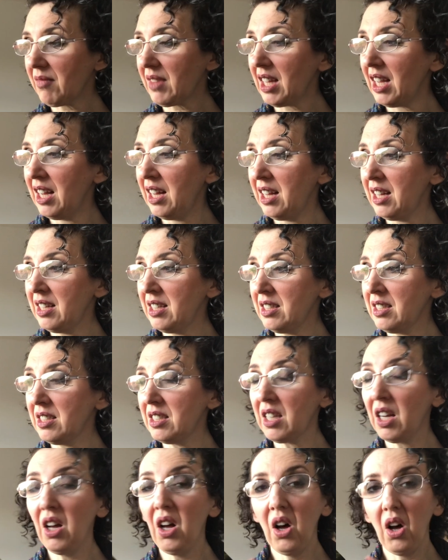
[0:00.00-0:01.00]
And
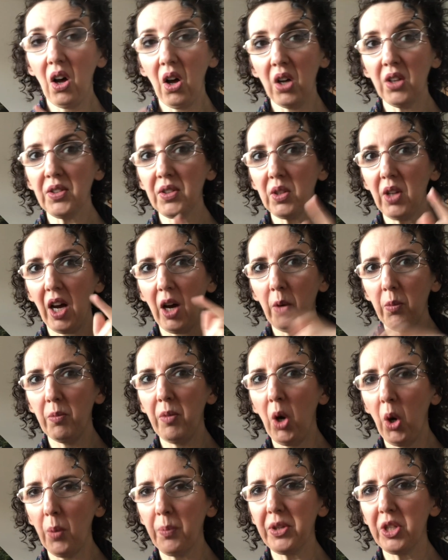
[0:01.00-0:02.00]
also I'm
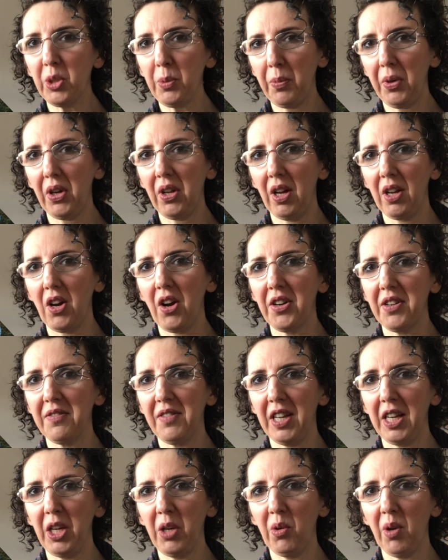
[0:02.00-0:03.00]
hoping to put an art
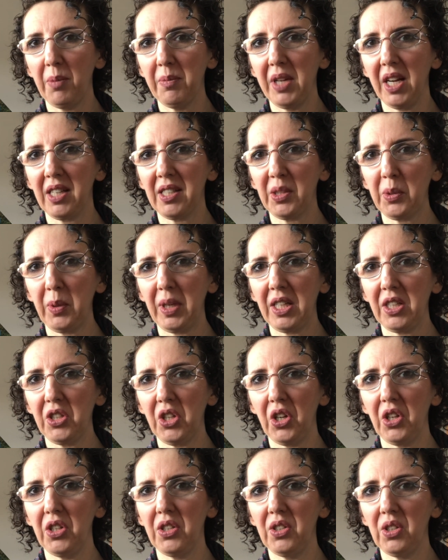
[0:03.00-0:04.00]
video up next week
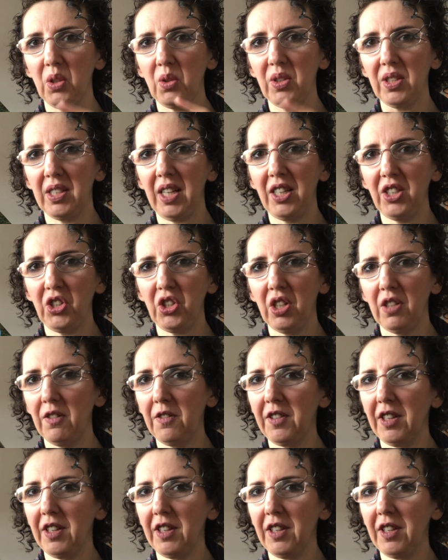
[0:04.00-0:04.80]
too, so stay tuned for